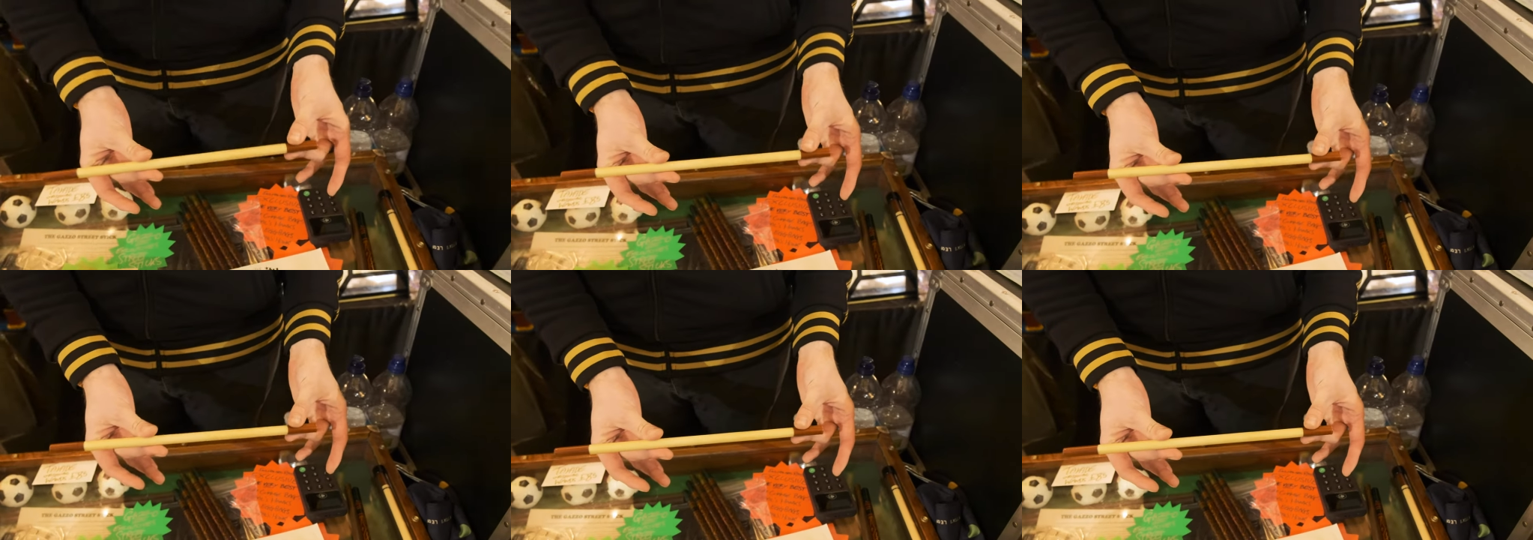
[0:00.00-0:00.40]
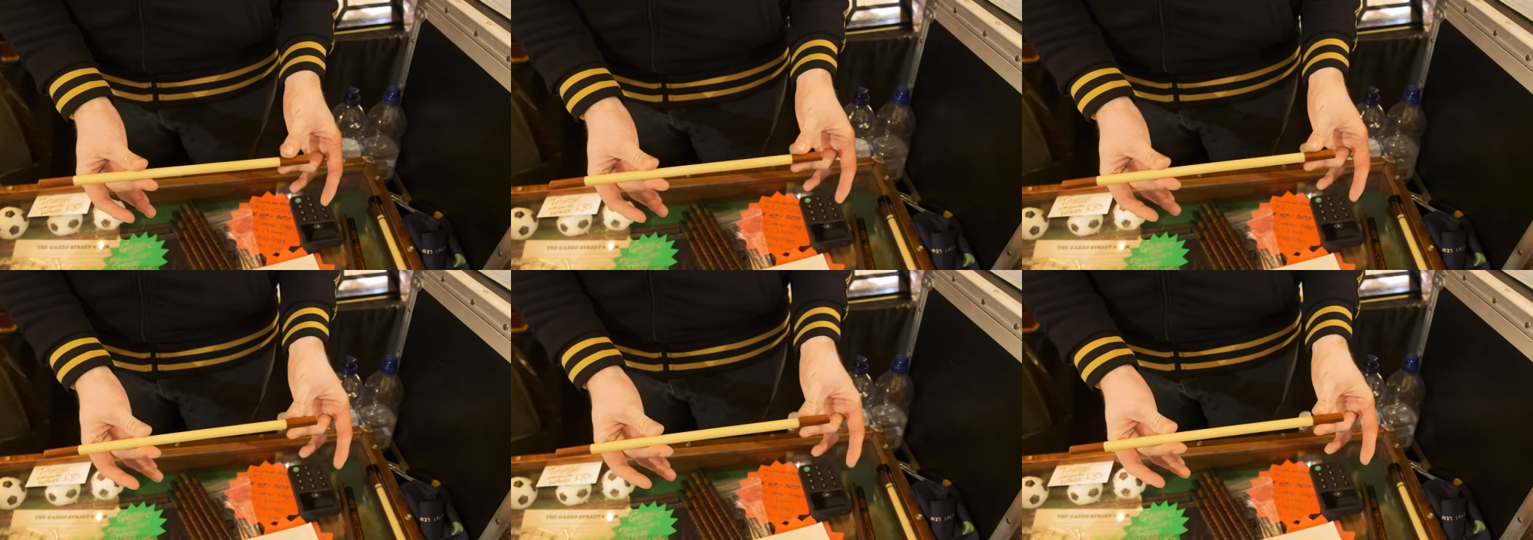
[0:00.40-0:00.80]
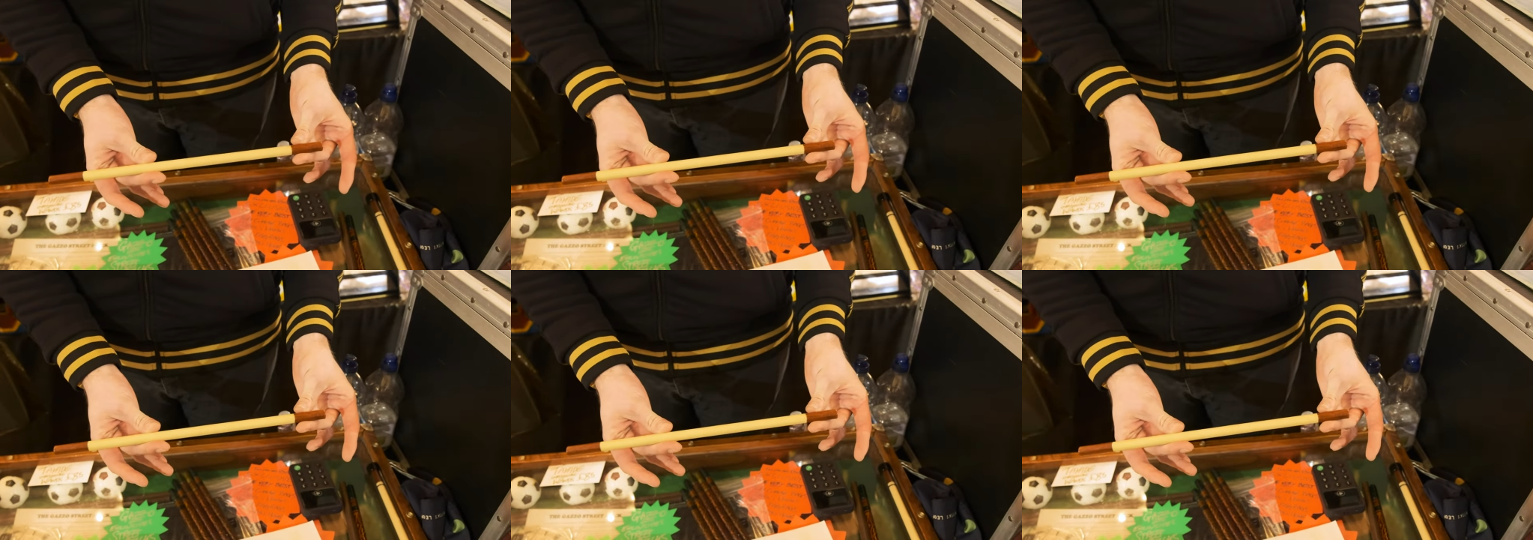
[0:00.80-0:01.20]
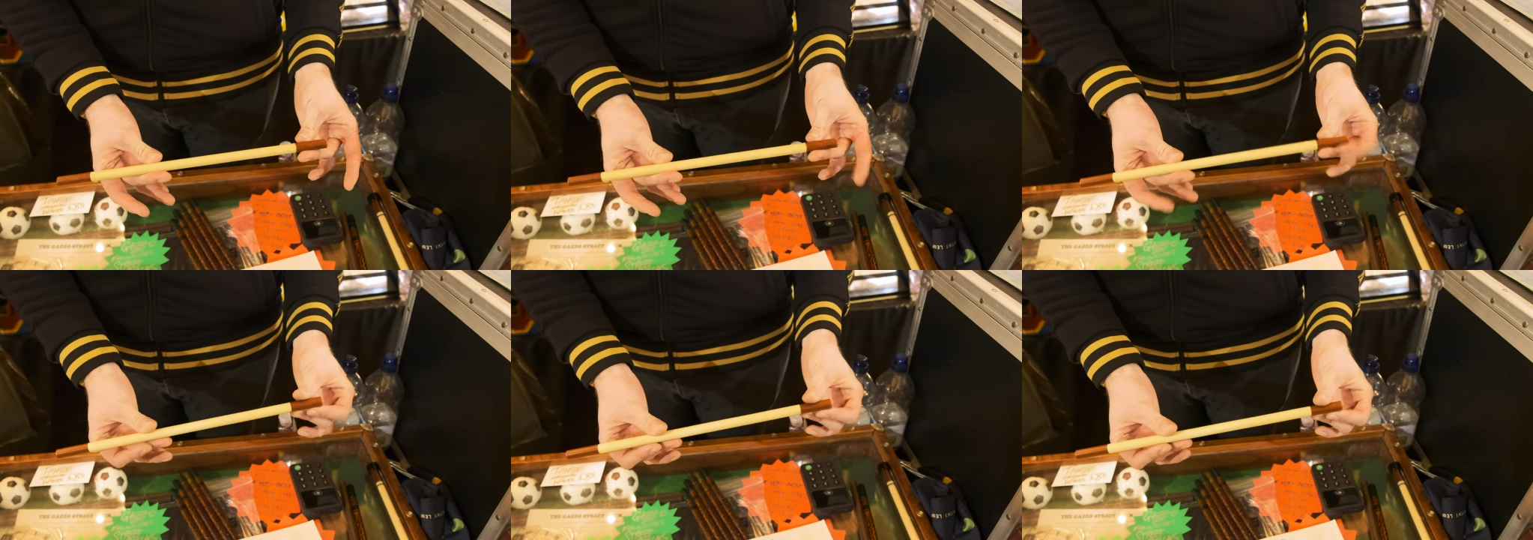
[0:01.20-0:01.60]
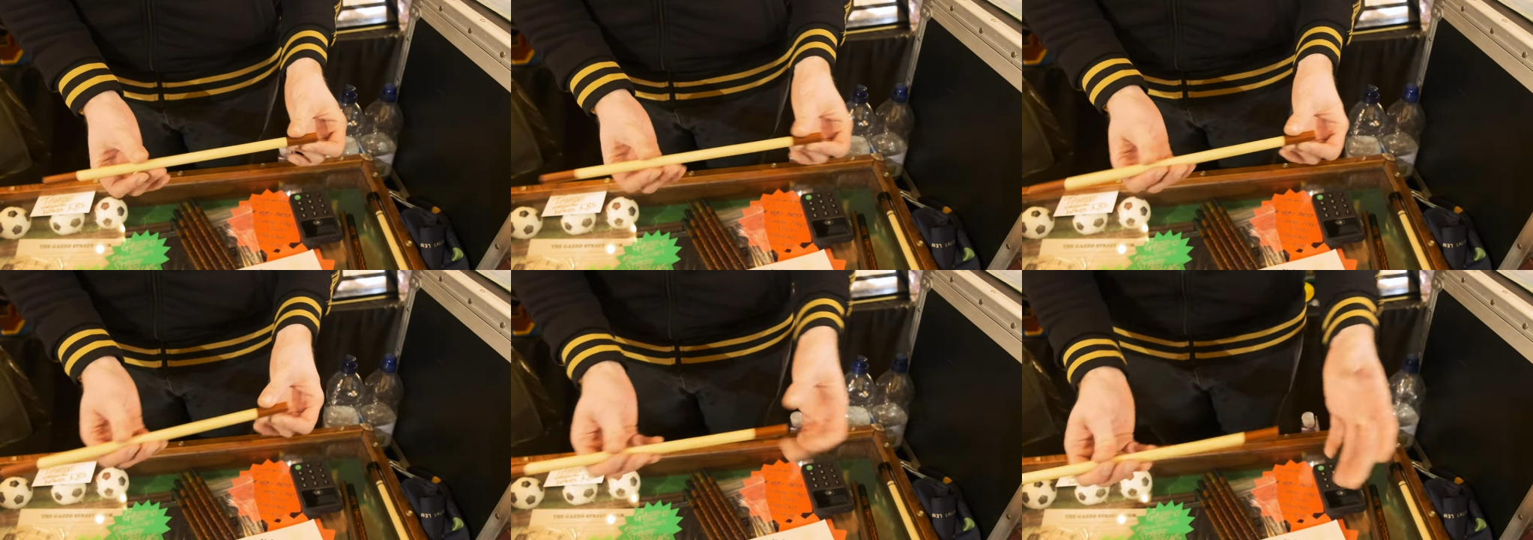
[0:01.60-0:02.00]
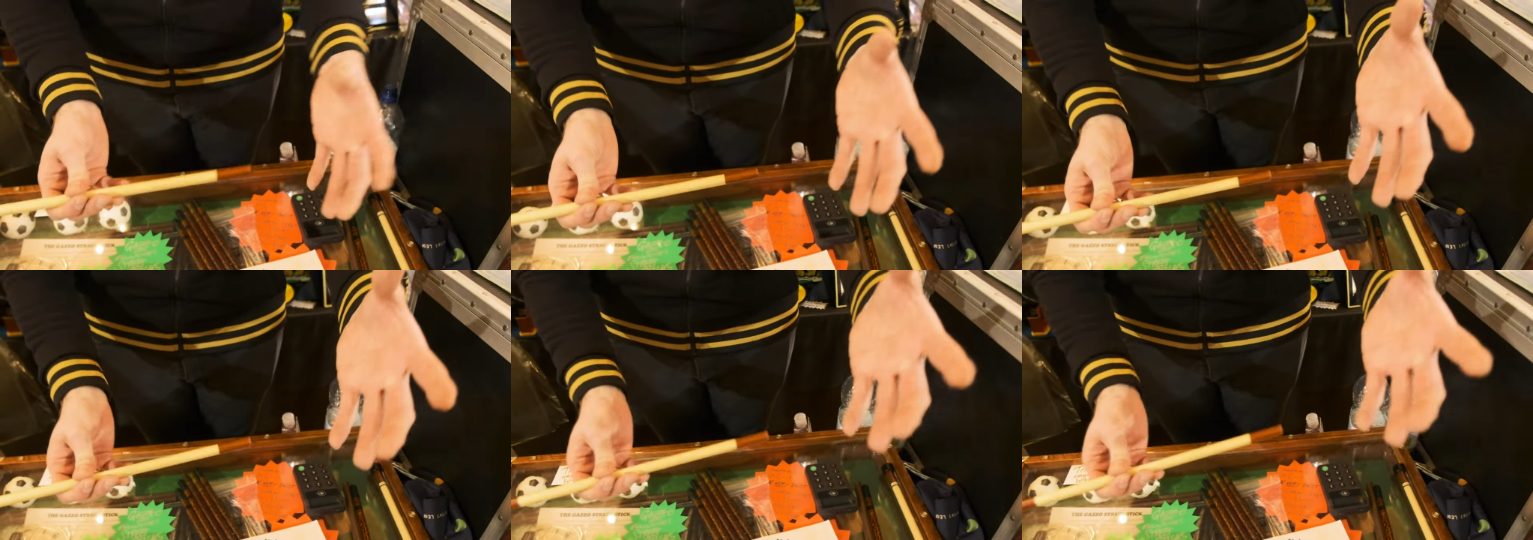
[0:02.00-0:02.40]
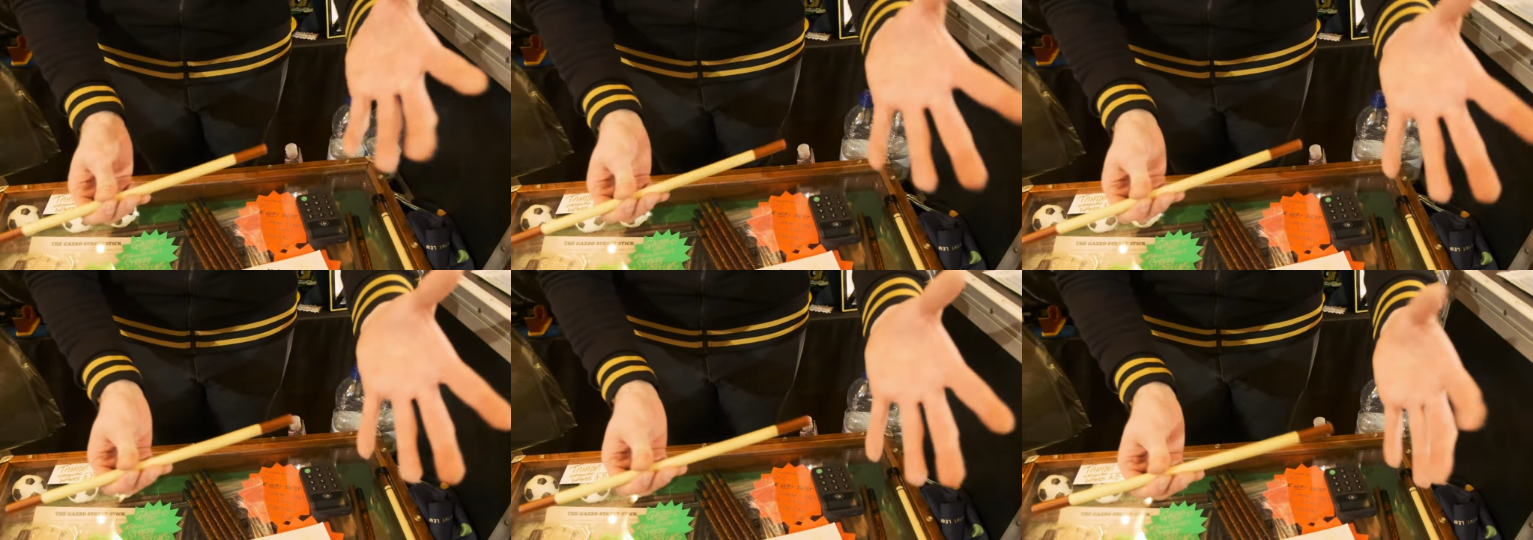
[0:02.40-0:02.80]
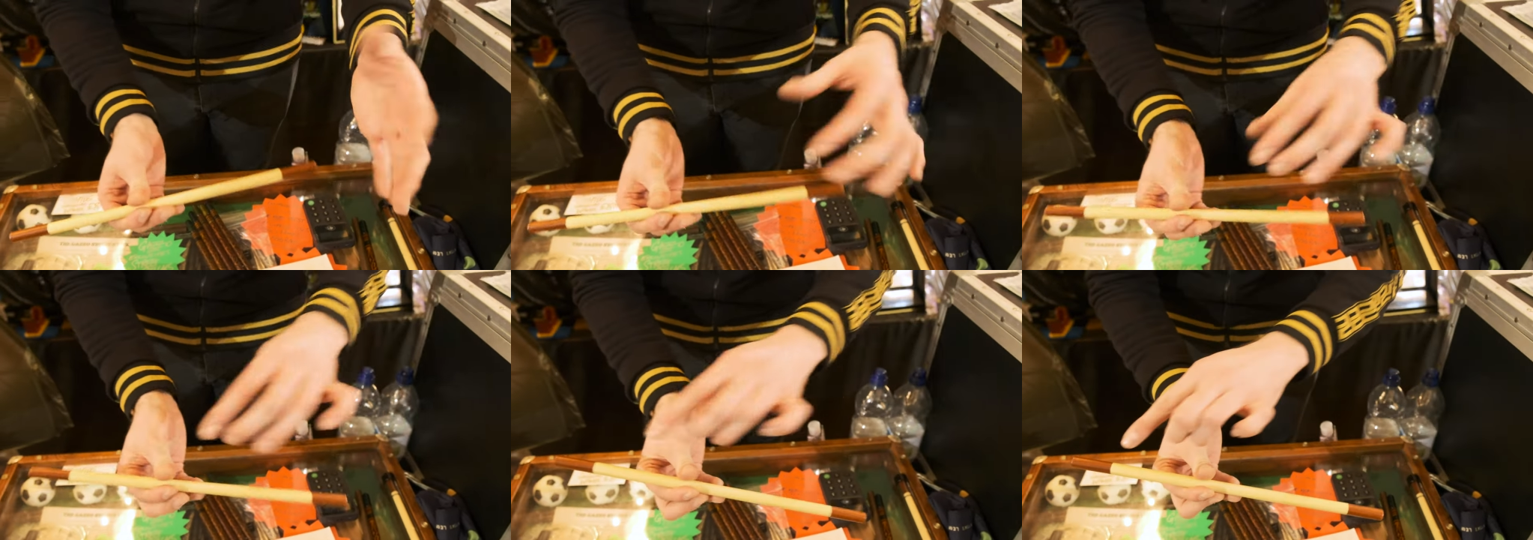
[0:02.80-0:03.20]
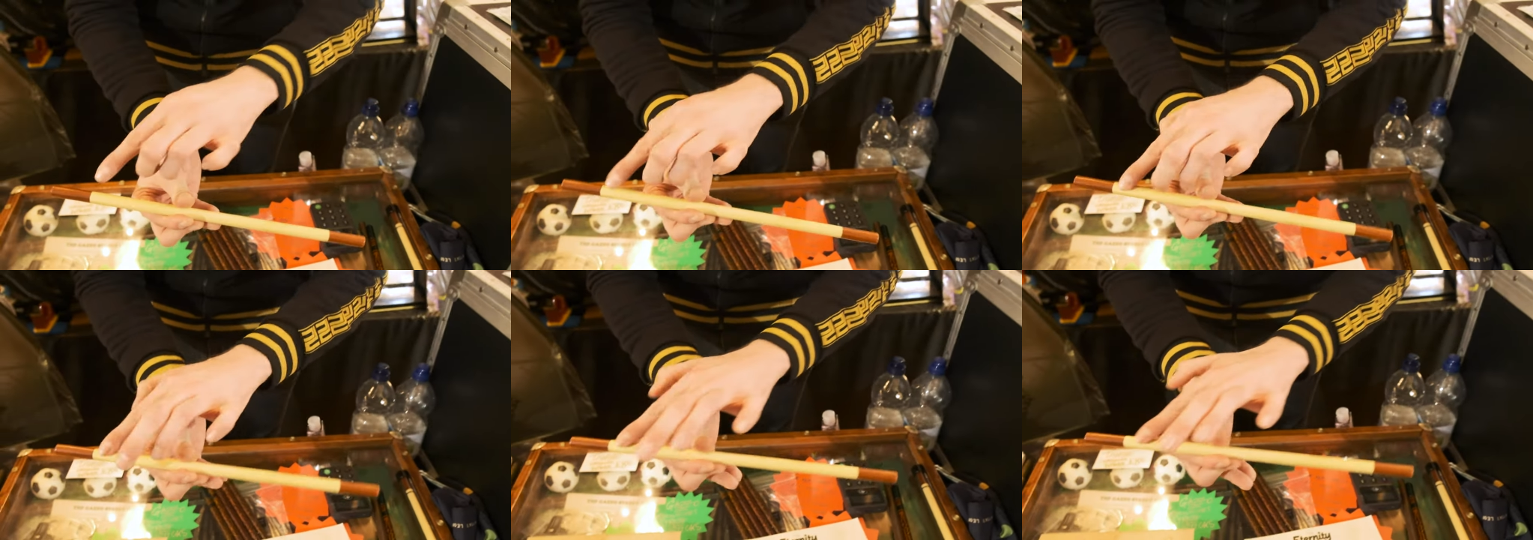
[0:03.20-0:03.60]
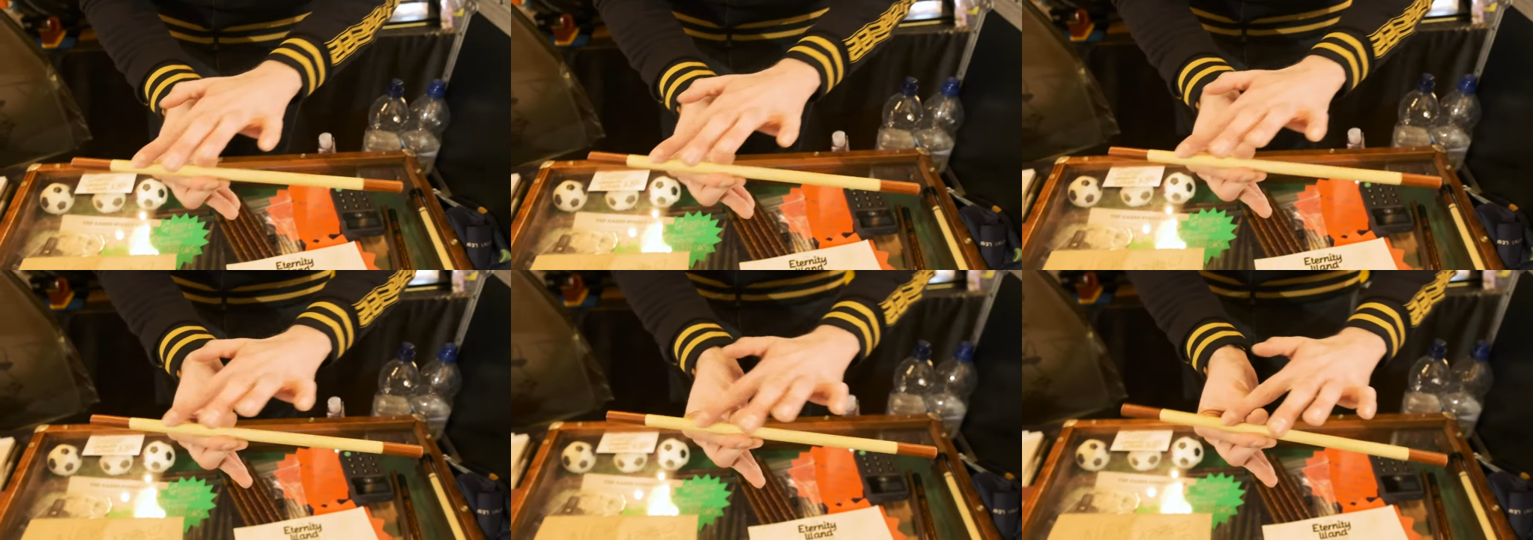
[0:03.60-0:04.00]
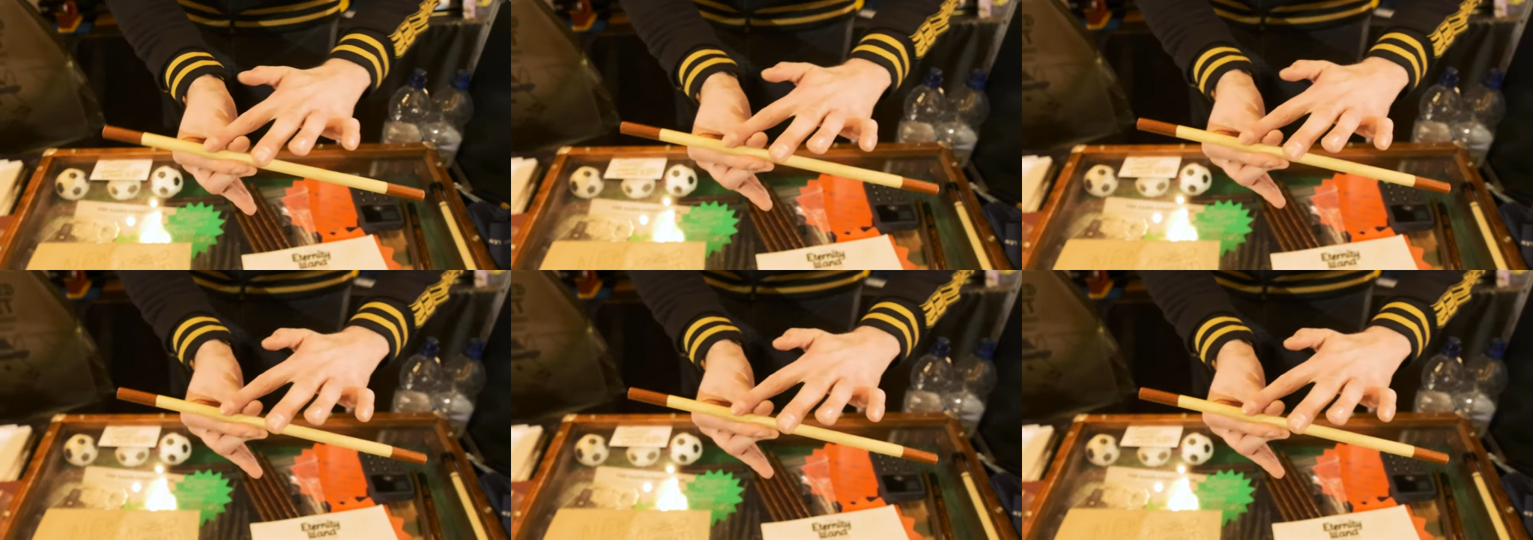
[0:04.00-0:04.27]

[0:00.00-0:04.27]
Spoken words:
[unreadable: no face in view]